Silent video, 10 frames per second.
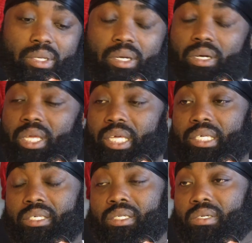
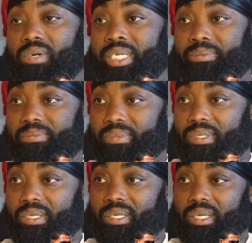Okay, you know what?
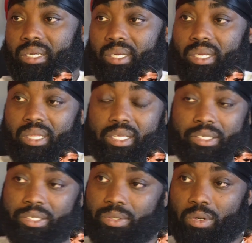
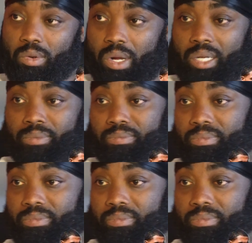Let's just go raw.